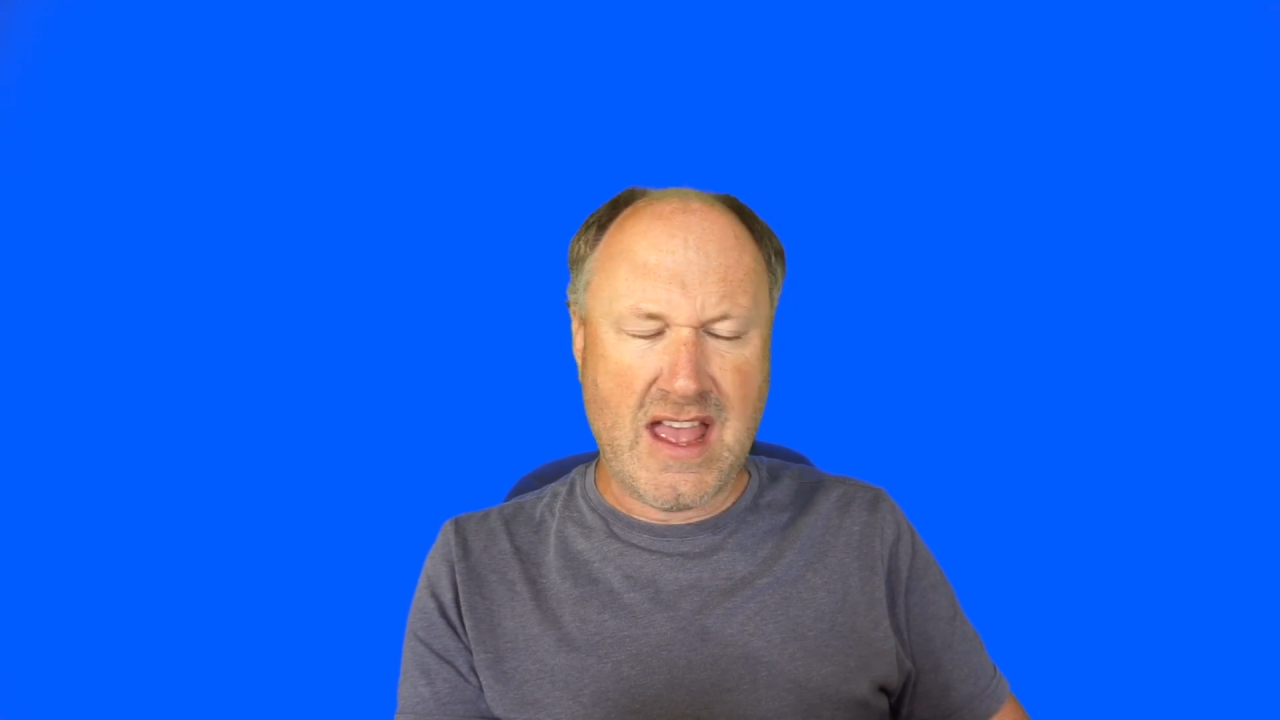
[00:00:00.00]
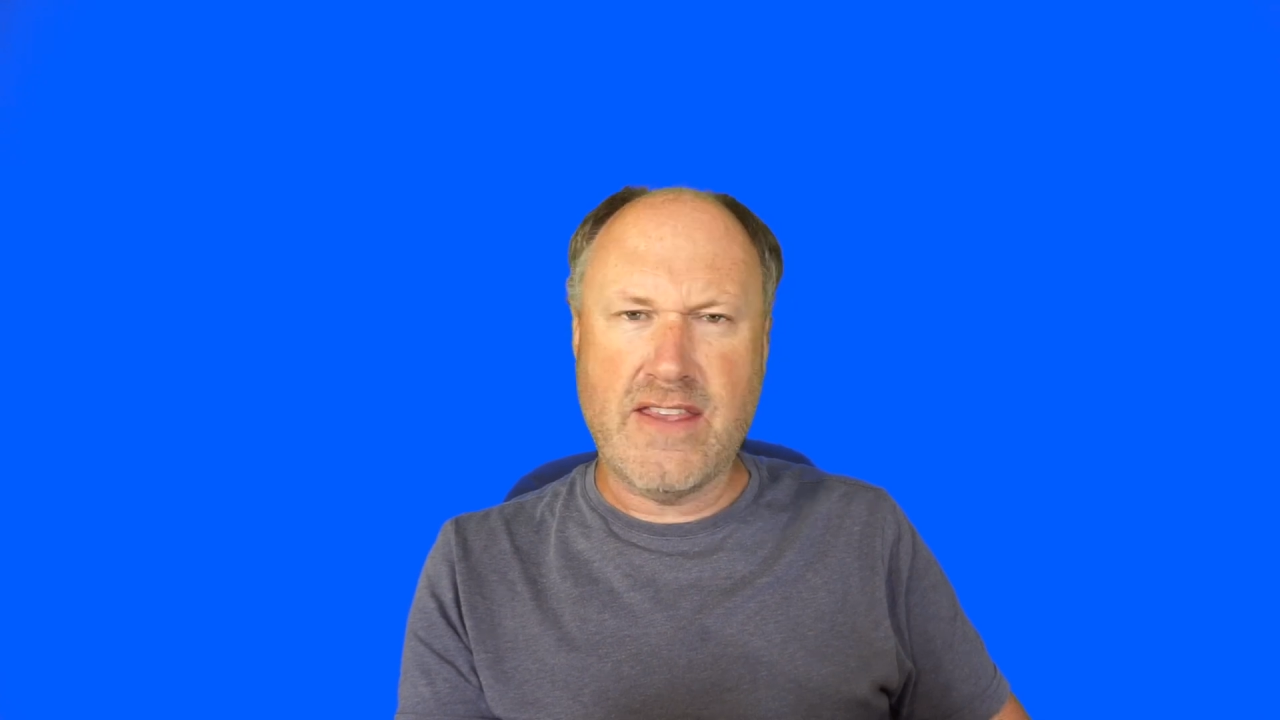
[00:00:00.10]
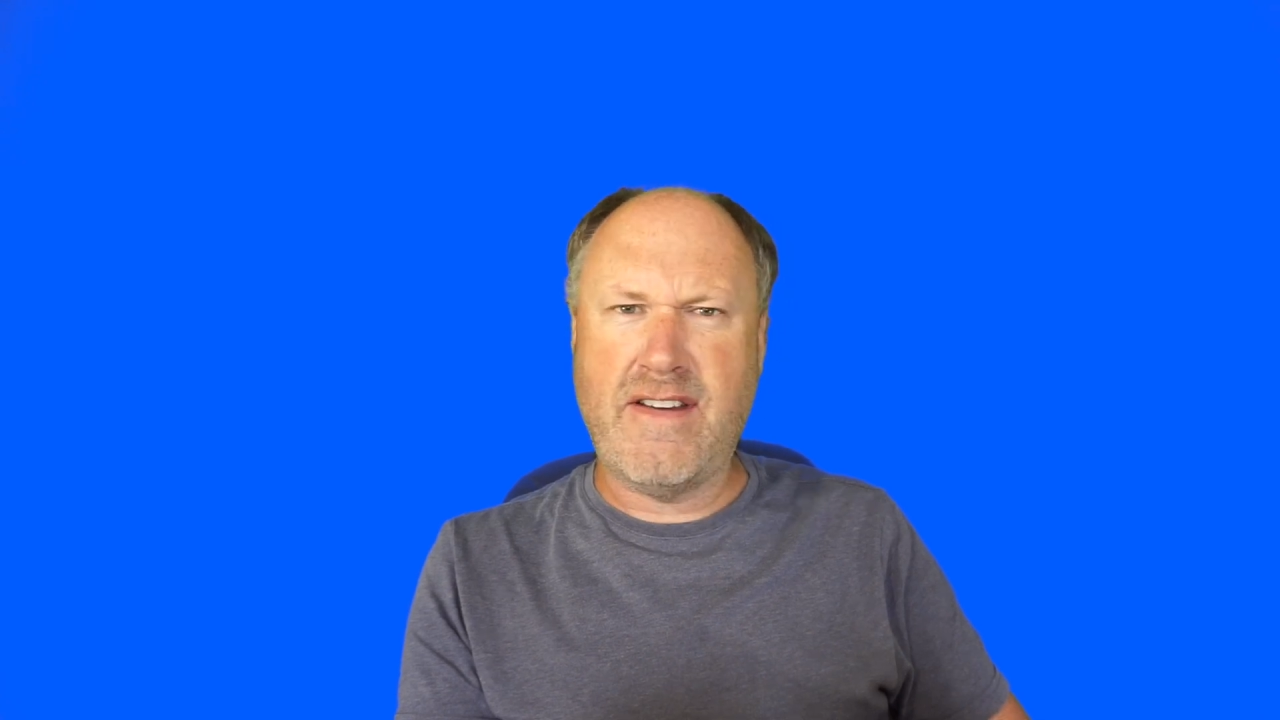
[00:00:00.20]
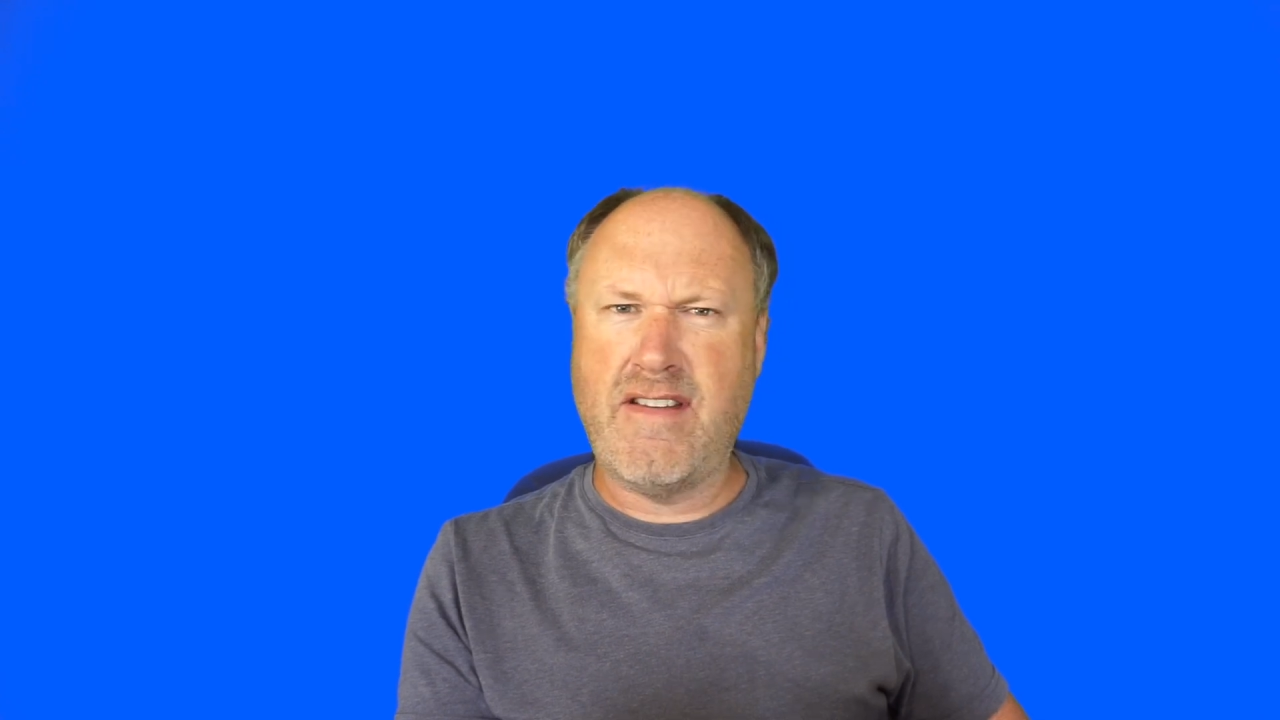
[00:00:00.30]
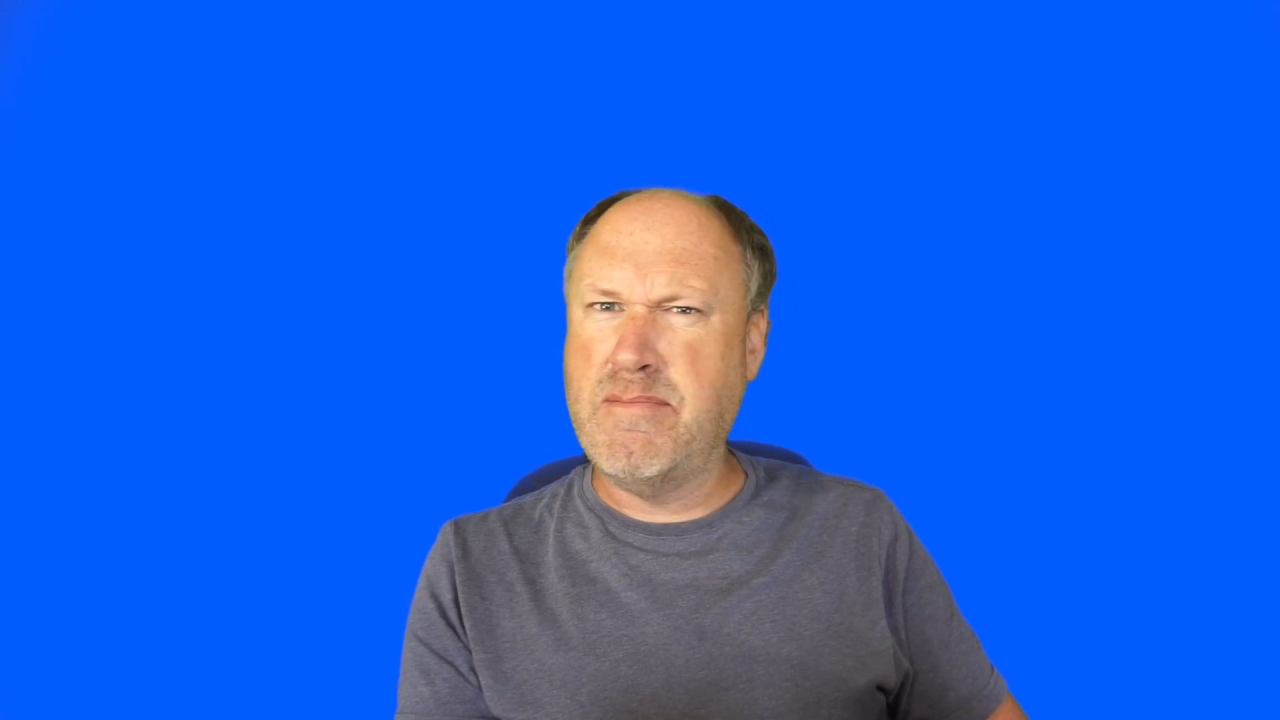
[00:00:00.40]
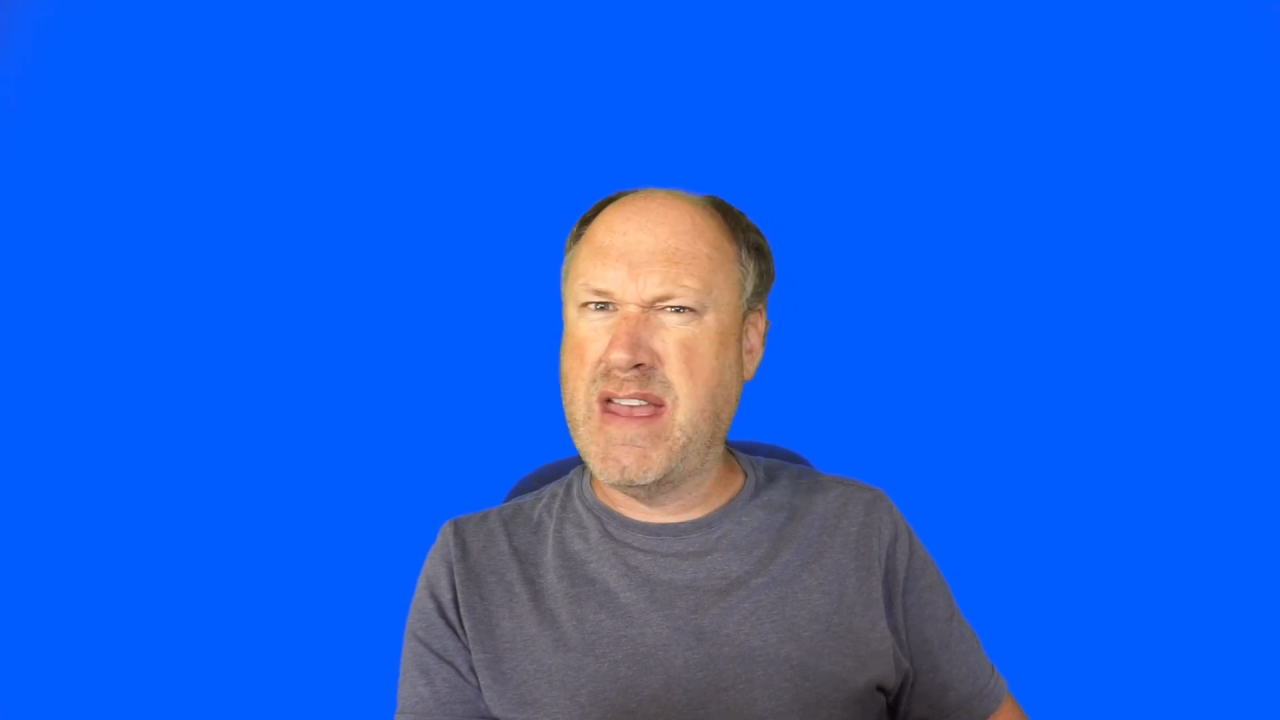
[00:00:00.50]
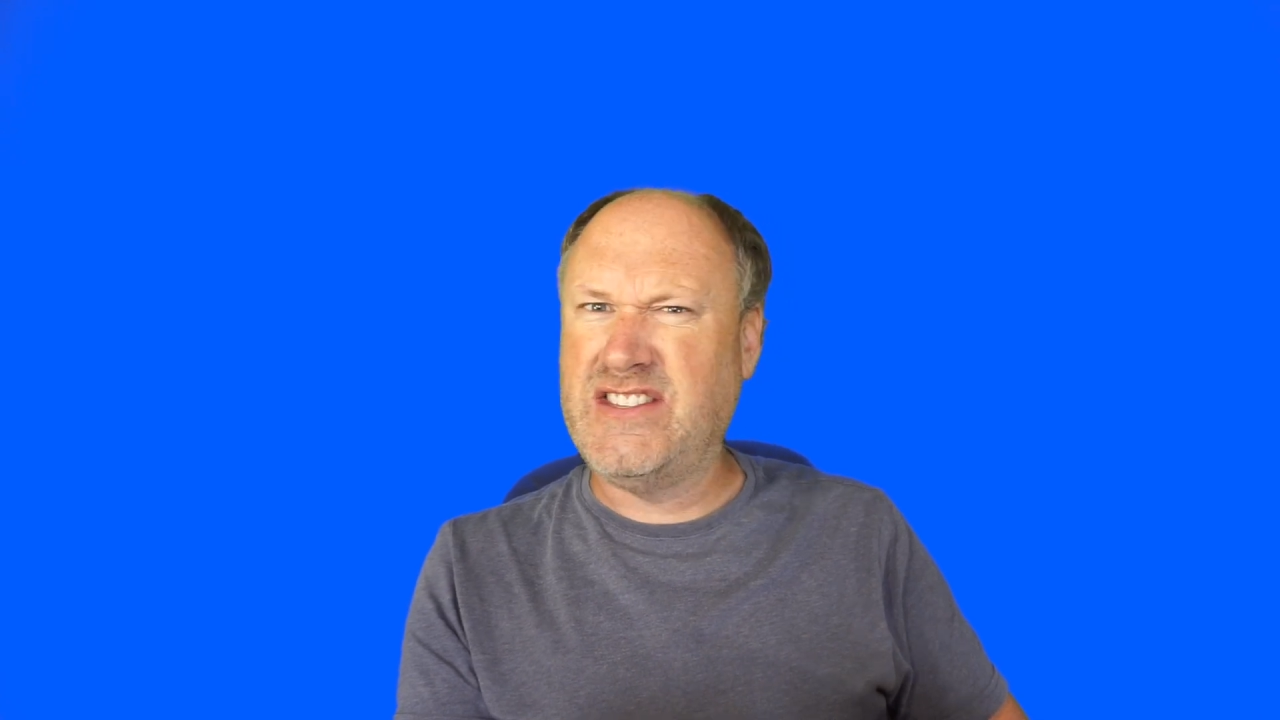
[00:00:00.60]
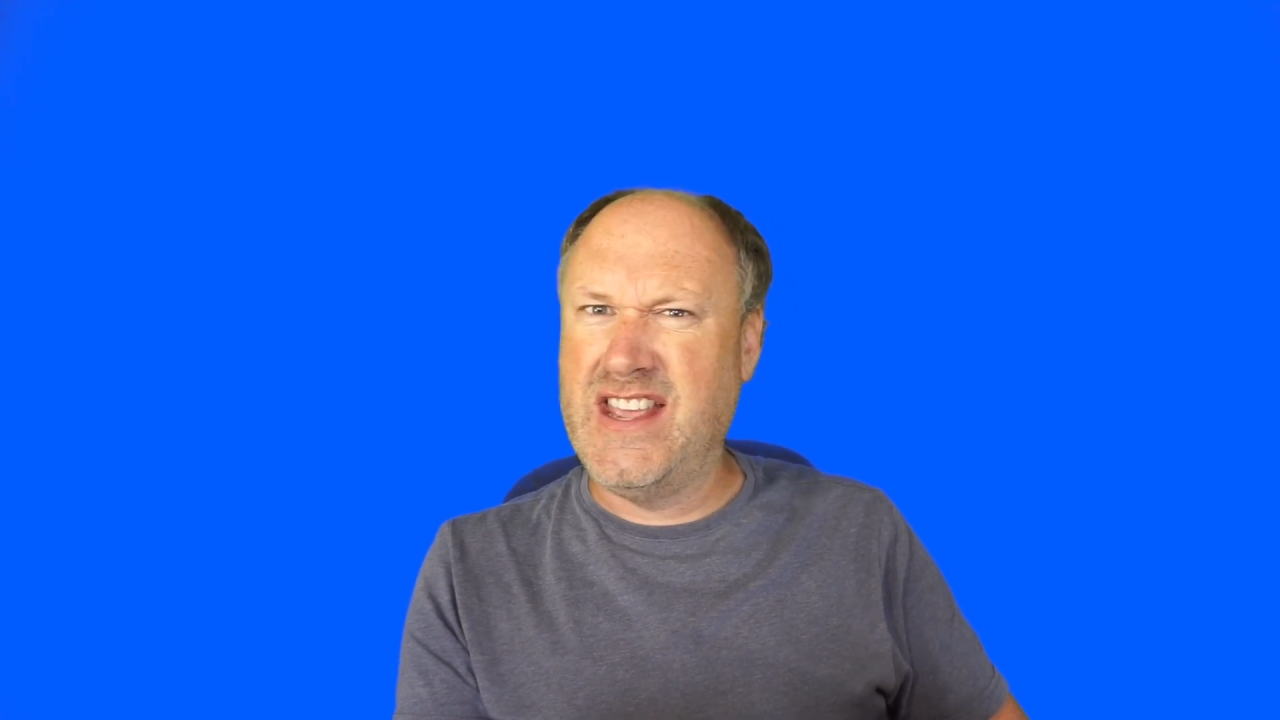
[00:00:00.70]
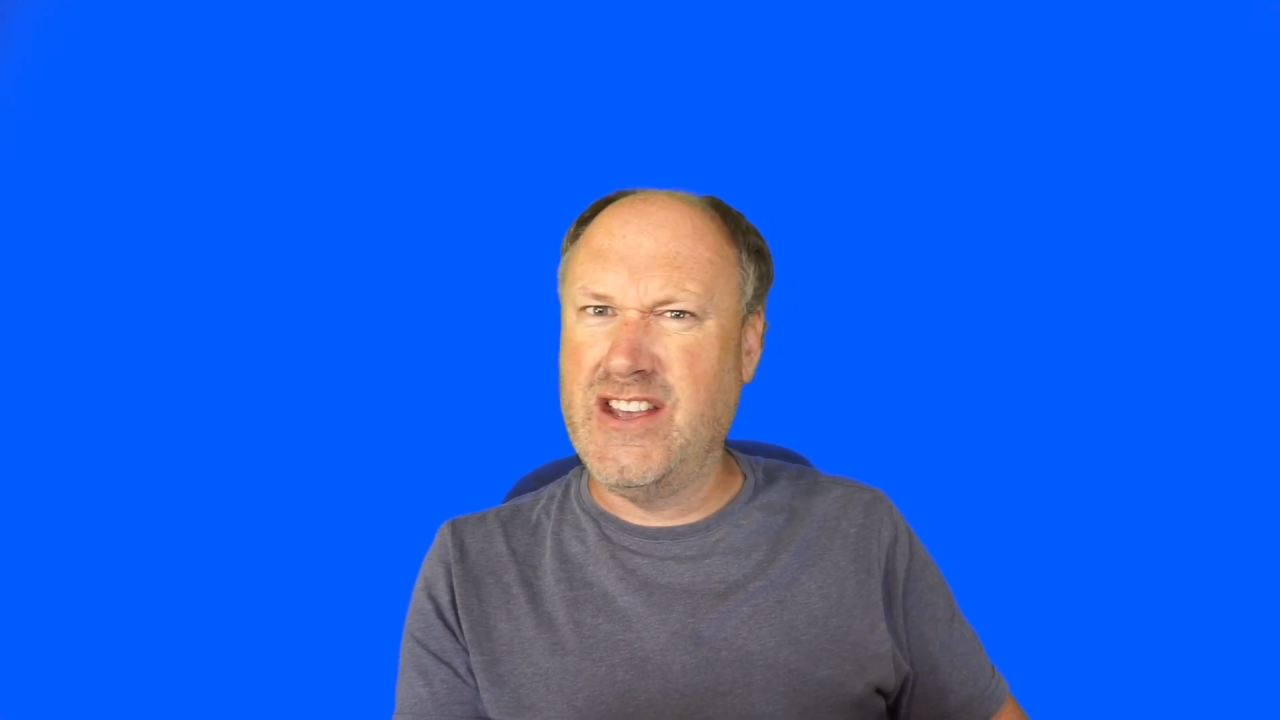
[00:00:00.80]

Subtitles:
they're very messy